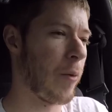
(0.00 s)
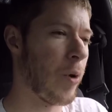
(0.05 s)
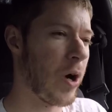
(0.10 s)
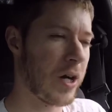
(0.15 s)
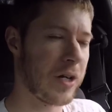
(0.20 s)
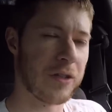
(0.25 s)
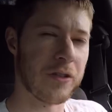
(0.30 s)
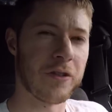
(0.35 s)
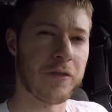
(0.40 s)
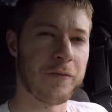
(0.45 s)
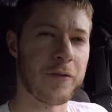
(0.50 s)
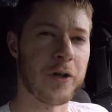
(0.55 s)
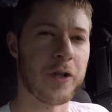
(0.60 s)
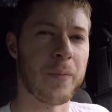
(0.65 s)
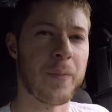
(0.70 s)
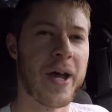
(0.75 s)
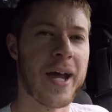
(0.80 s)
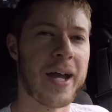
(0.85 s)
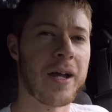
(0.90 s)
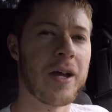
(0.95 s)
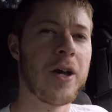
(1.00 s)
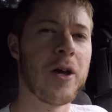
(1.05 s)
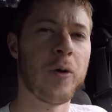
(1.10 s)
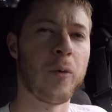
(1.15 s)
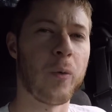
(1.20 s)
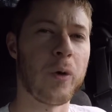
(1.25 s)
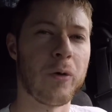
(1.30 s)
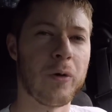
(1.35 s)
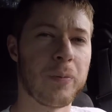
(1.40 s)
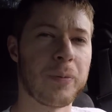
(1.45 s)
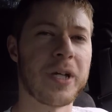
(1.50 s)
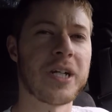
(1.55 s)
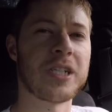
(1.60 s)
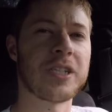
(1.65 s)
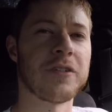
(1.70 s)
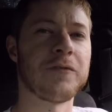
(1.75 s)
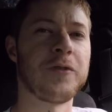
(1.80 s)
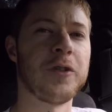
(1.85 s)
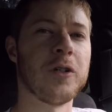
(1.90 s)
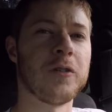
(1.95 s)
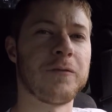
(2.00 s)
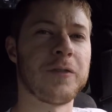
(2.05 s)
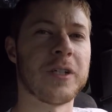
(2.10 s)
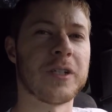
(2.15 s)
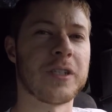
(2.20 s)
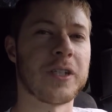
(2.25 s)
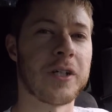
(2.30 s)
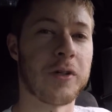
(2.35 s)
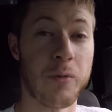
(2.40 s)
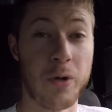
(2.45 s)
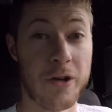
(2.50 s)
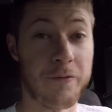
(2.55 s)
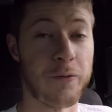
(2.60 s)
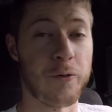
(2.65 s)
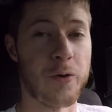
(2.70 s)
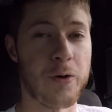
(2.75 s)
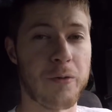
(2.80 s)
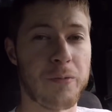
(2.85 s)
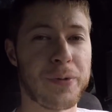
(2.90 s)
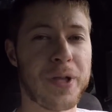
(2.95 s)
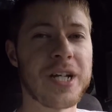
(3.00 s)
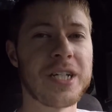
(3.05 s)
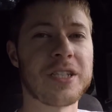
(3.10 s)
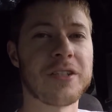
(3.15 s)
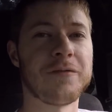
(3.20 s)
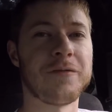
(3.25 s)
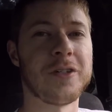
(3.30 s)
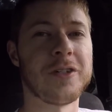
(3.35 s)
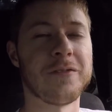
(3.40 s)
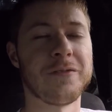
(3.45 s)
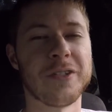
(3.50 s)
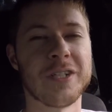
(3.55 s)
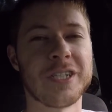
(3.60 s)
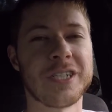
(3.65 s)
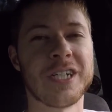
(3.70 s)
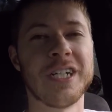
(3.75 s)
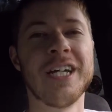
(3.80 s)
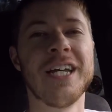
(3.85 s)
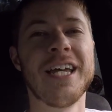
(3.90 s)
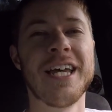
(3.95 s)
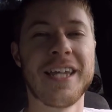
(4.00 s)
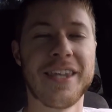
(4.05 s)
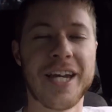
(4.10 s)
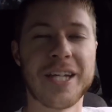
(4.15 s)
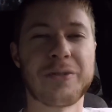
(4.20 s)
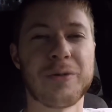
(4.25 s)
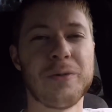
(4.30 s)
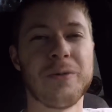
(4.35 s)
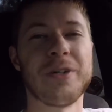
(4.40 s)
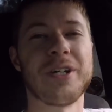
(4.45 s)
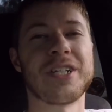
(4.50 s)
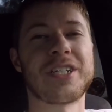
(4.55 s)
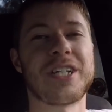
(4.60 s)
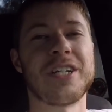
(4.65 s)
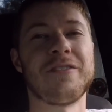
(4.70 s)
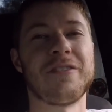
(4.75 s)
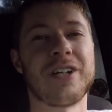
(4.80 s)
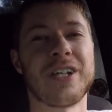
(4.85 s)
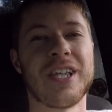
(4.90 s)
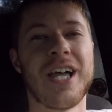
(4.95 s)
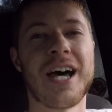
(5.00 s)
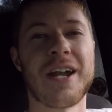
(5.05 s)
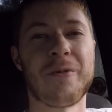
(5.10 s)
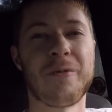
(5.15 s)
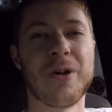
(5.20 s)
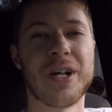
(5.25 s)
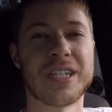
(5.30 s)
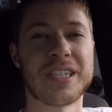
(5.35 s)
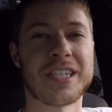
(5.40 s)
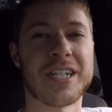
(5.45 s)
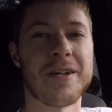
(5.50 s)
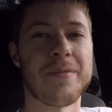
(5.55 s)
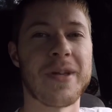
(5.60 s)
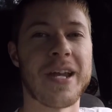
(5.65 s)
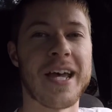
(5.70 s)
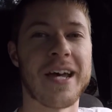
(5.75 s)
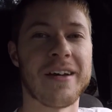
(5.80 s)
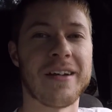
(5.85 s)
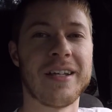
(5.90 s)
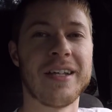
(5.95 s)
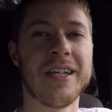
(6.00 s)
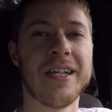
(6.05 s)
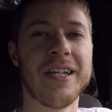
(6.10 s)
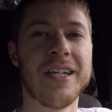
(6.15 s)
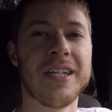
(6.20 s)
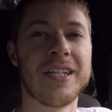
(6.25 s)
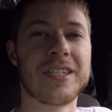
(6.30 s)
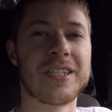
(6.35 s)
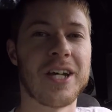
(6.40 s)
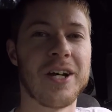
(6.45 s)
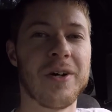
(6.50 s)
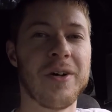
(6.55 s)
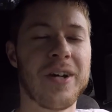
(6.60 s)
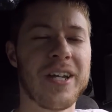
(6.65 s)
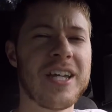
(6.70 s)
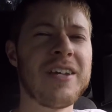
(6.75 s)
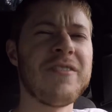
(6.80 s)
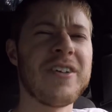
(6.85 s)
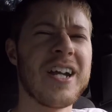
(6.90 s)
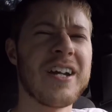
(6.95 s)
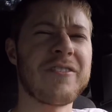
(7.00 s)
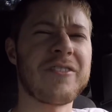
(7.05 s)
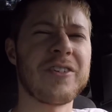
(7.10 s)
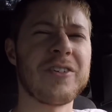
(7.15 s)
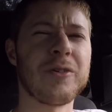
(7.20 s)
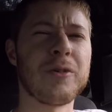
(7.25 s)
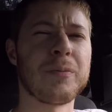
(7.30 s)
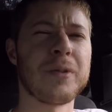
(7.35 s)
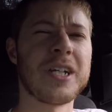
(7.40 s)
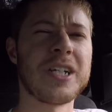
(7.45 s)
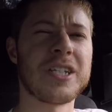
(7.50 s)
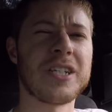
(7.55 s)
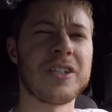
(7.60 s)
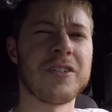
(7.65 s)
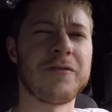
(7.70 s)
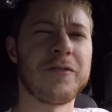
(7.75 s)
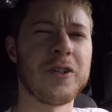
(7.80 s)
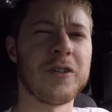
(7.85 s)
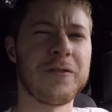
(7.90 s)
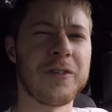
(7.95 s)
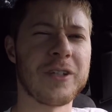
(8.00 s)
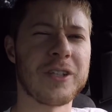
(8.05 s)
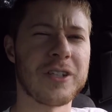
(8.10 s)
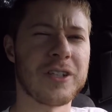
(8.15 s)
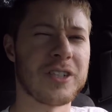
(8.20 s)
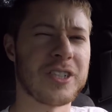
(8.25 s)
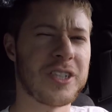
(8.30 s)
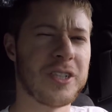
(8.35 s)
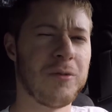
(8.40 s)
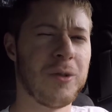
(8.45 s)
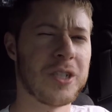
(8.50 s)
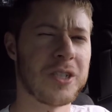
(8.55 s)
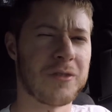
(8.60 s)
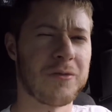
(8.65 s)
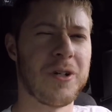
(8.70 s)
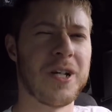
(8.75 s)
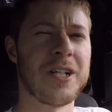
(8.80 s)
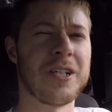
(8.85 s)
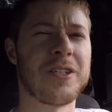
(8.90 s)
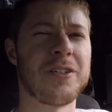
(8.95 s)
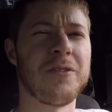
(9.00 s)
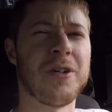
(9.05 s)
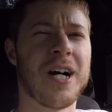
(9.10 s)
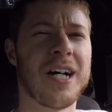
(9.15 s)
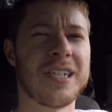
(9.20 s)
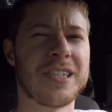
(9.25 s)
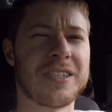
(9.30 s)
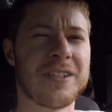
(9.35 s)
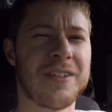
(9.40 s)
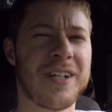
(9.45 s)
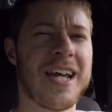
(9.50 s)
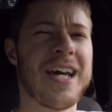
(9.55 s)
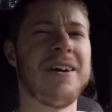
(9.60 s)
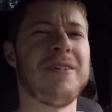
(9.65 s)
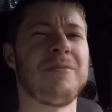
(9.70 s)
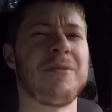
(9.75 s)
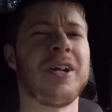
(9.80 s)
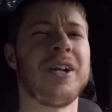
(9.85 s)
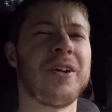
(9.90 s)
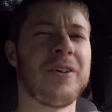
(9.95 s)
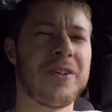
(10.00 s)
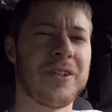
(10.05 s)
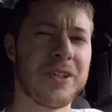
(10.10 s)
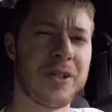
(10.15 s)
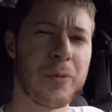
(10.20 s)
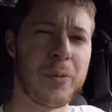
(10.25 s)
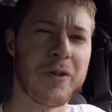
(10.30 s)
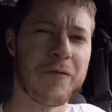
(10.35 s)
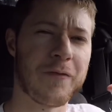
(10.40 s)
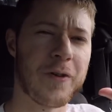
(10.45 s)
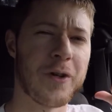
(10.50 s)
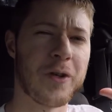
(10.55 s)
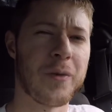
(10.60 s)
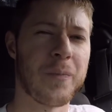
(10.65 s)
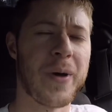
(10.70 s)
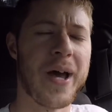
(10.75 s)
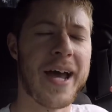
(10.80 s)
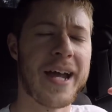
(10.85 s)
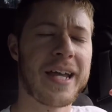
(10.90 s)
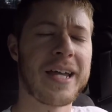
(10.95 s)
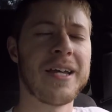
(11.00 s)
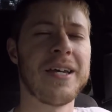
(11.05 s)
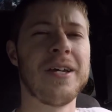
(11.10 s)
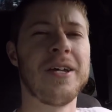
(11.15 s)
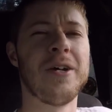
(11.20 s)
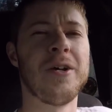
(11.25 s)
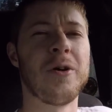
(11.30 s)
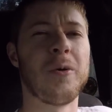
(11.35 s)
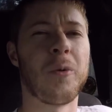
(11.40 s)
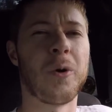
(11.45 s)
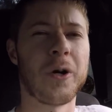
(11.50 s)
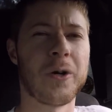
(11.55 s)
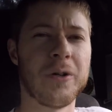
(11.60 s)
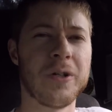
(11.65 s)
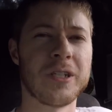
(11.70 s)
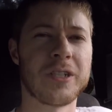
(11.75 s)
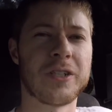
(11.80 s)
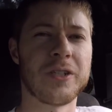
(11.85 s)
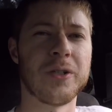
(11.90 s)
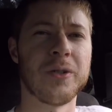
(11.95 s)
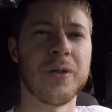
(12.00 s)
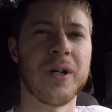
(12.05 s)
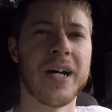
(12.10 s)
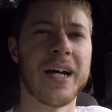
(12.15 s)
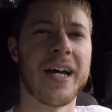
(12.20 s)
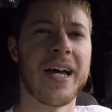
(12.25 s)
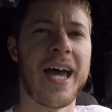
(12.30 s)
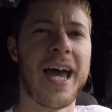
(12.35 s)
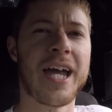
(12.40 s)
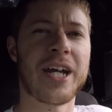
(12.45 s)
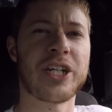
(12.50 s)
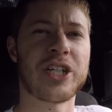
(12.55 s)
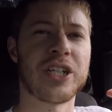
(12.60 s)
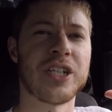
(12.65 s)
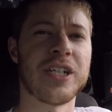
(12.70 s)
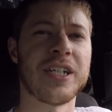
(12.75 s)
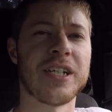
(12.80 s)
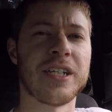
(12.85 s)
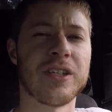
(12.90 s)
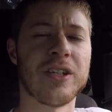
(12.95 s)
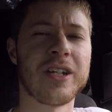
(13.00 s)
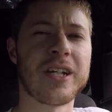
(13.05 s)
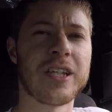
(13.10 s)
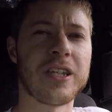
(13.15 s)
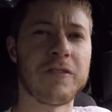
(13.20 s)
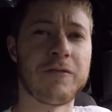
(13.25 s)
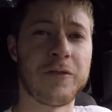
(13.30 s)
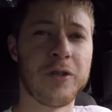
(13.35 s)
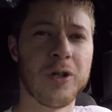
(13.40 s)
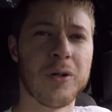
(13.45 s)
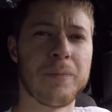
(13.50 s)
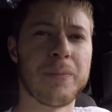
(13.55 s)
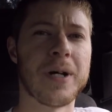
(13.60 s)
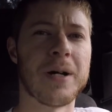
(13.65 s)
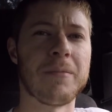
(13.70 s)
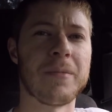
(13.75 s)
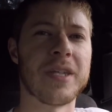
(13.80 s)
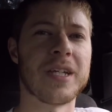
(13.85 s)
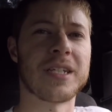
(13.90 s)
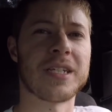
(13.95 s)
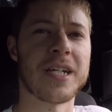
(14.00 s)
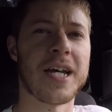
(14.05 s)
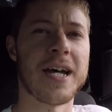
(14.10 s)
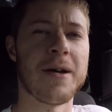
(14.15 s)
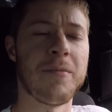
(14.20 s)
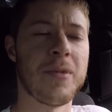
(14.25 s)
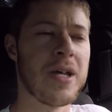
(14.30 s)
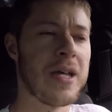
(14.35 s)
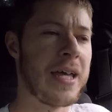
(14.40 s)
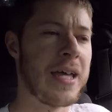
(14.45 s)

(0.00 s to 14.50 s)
of walk a little further back. We replaced the fuel filter, and whenever we replaced the fuel filter, that's when we discovered a lot of rust coming out. So even after replacing the fuel filter, it still wasn't running too hot, so now I'm going to go a little bit further back. We're going to actually look at the fuel pump this time.